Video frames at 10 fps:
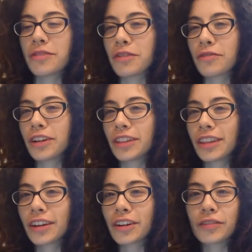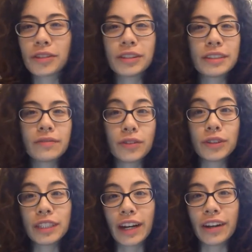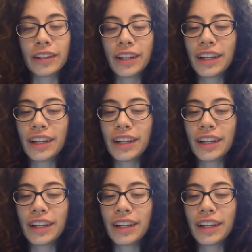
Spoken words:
the freethinker Voltaire.